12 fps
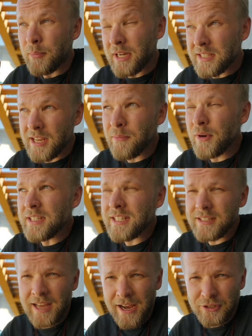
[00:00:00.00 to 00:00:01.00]
But in some ways,
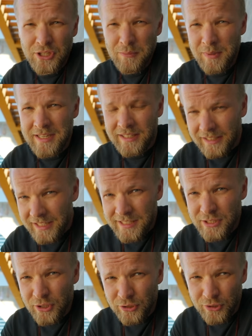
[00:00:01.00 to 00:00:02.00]
it's actually been
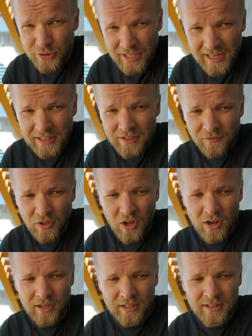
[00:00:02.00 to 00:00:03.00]
easier to daily
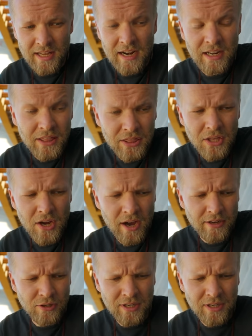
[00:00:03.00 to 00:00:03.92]
vlog than I thought.